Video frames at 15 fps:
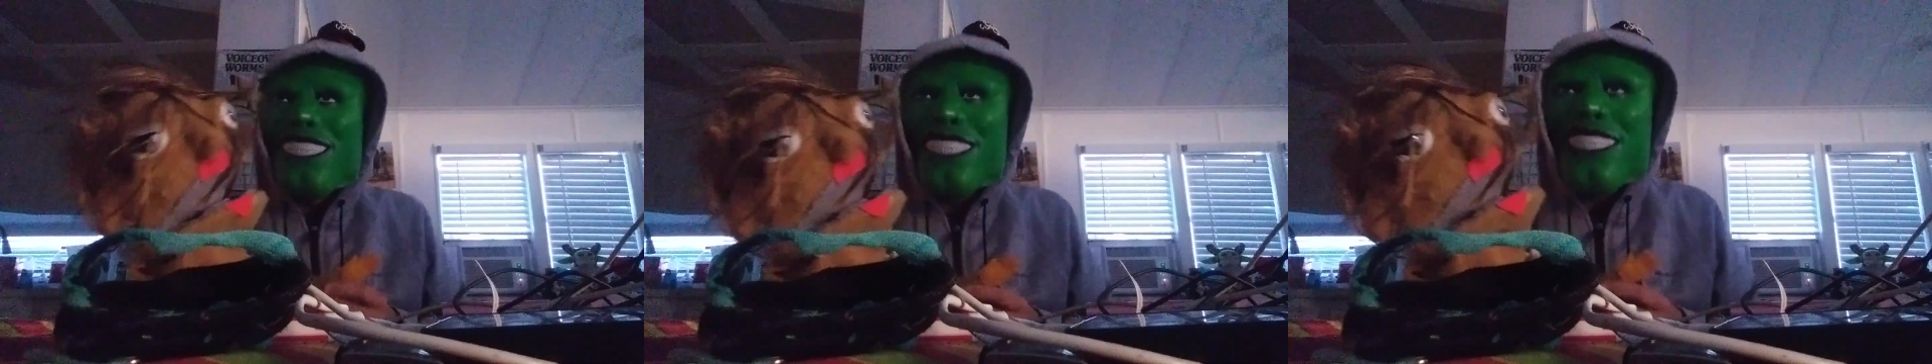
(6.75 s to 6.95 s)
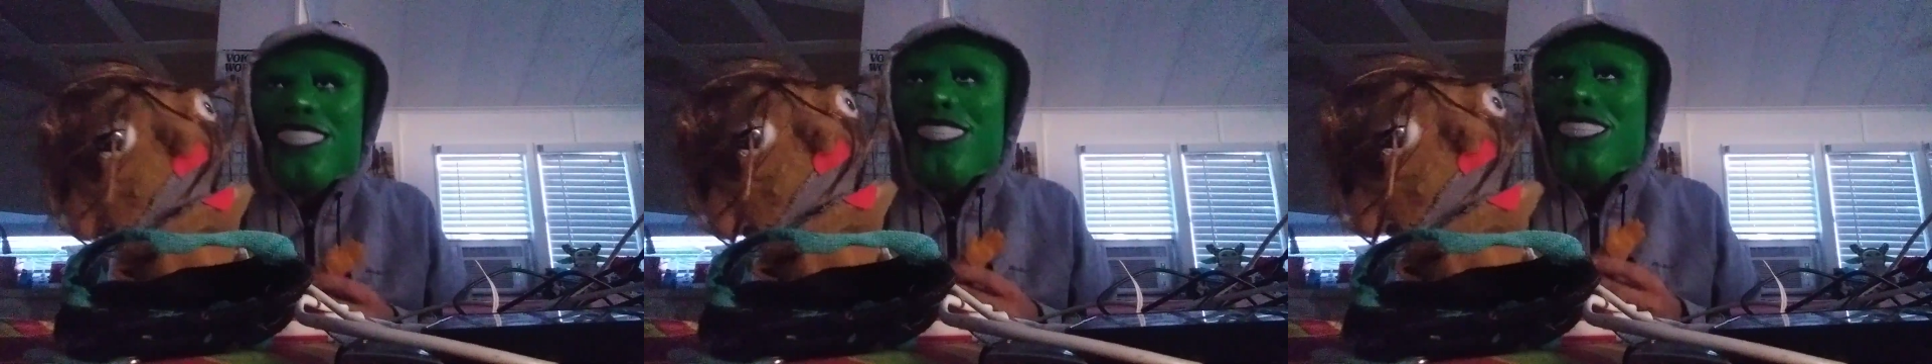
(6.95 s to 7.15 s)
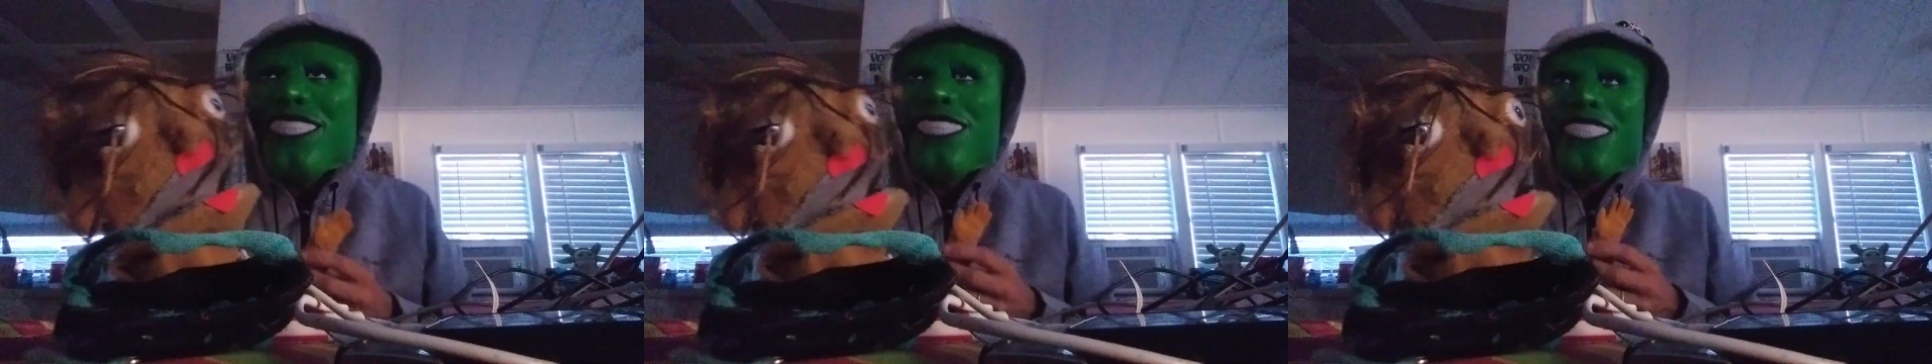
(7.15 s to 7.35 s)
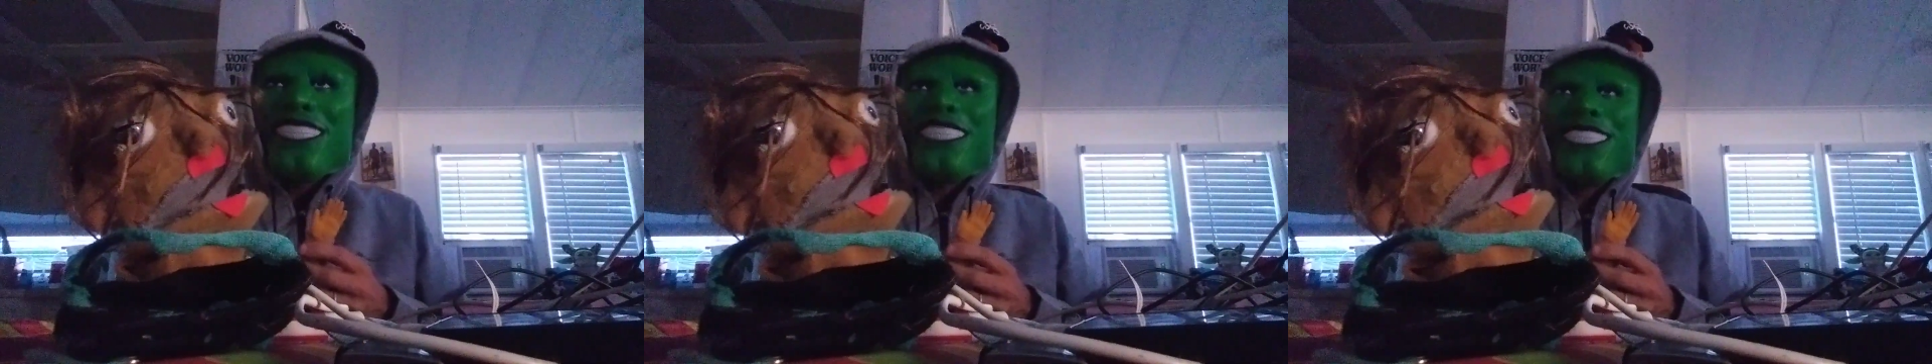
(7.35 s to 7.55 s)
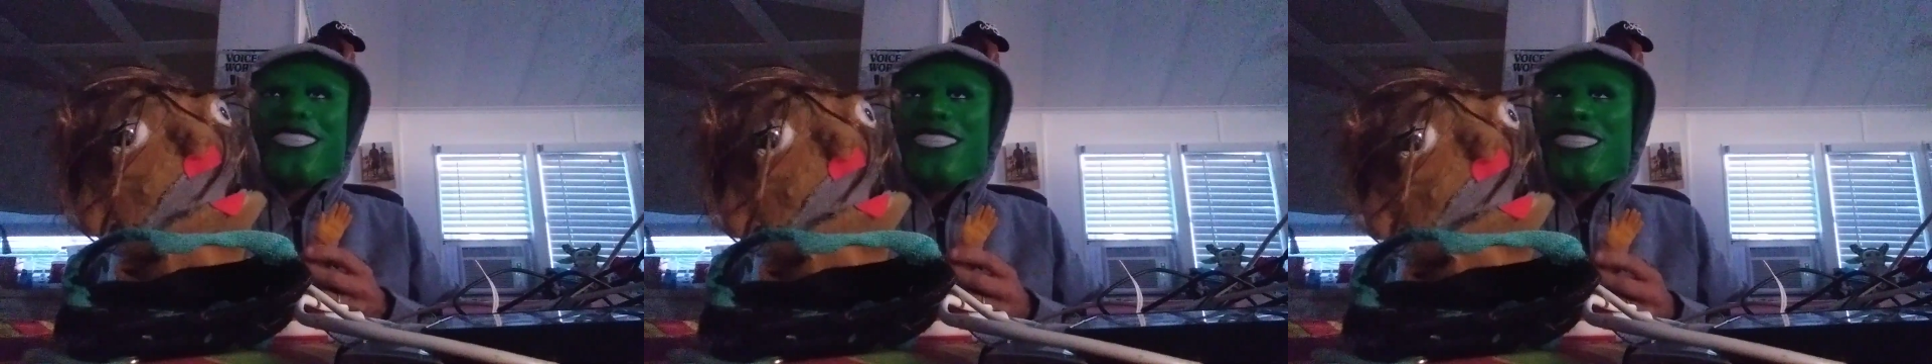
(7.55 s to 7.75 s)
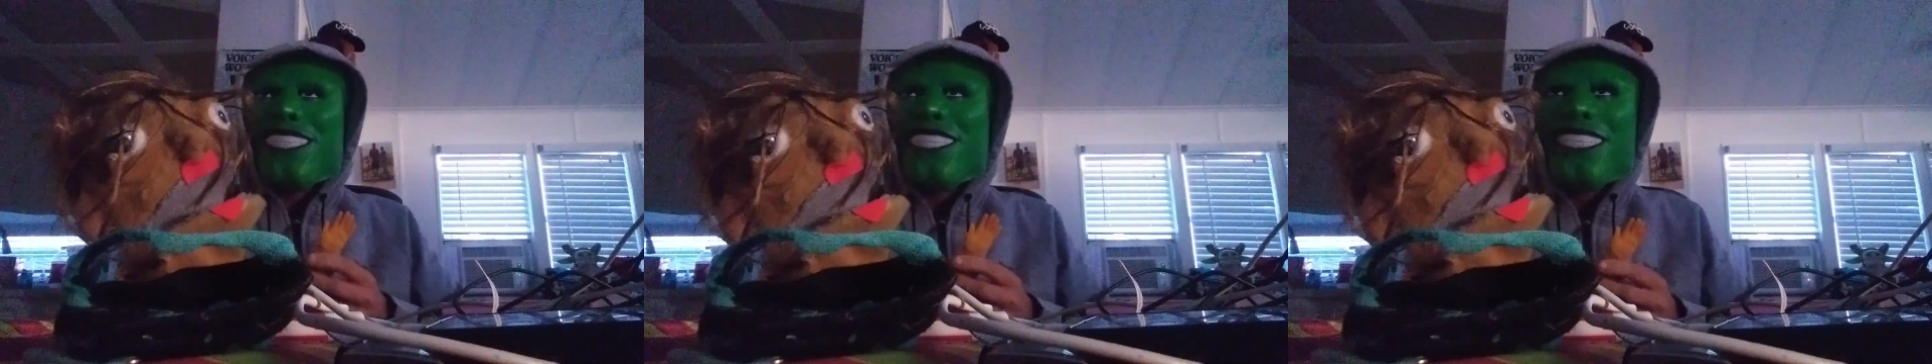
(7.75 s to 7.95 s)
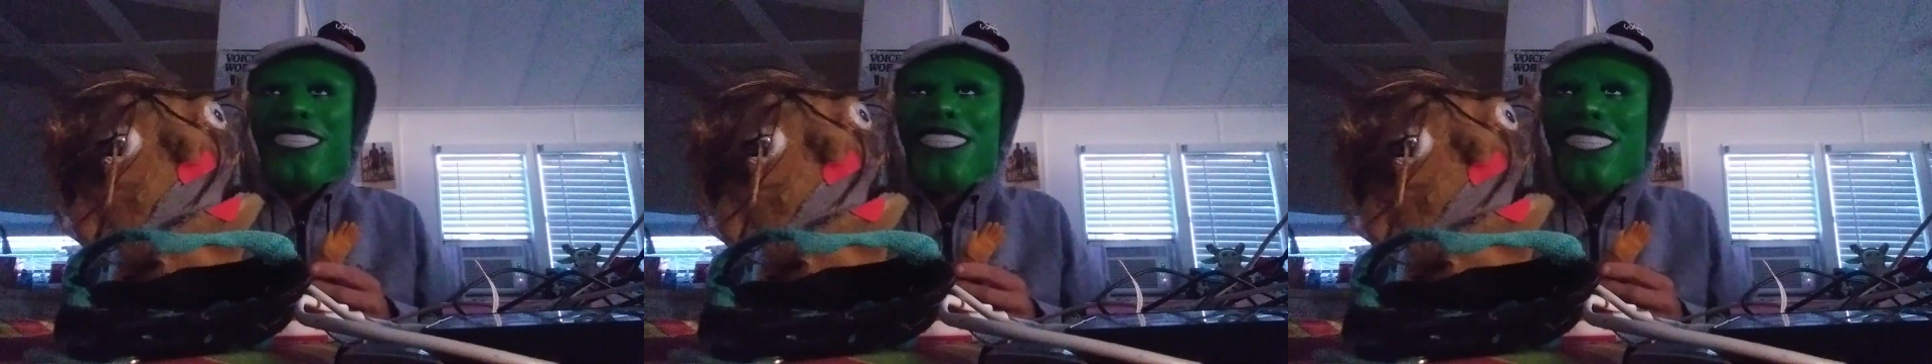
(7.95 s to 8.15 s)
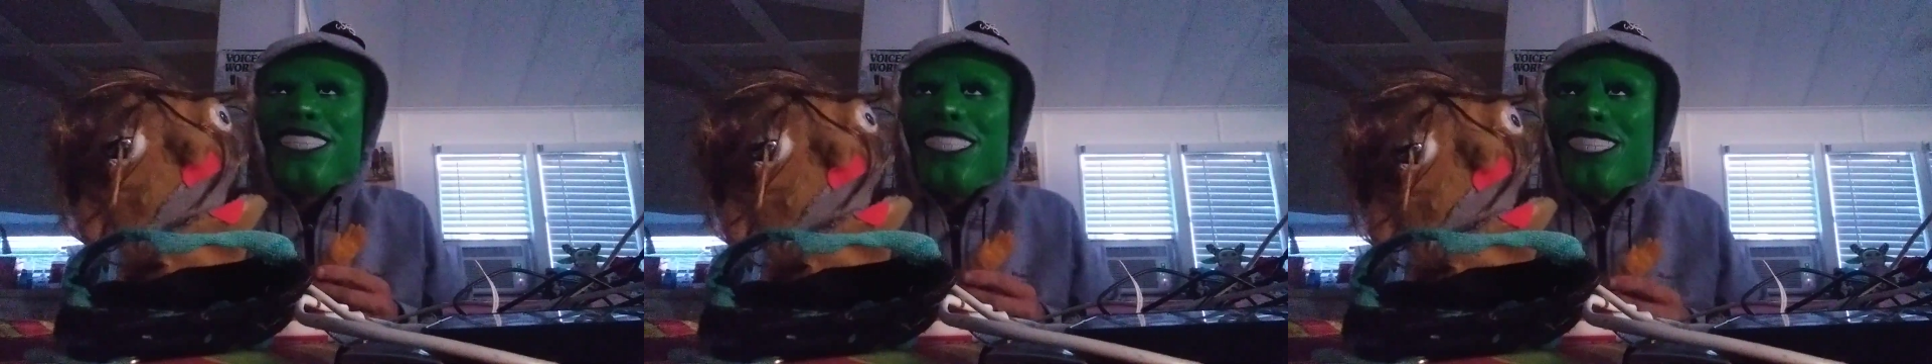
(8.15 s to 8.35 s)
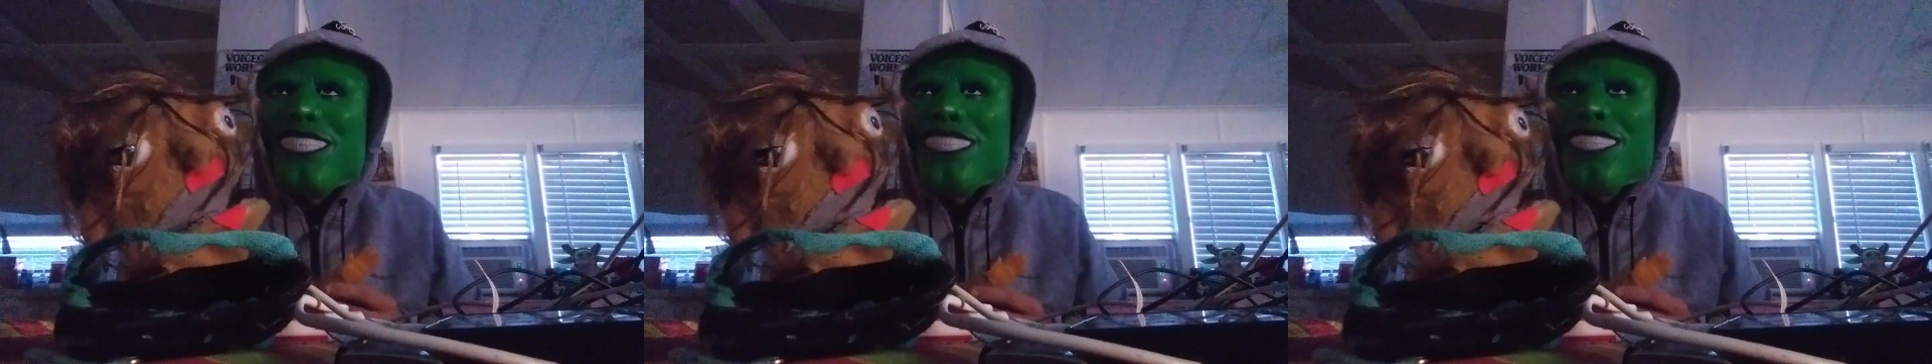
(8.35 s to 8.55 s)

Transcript: man, I'm so lucky.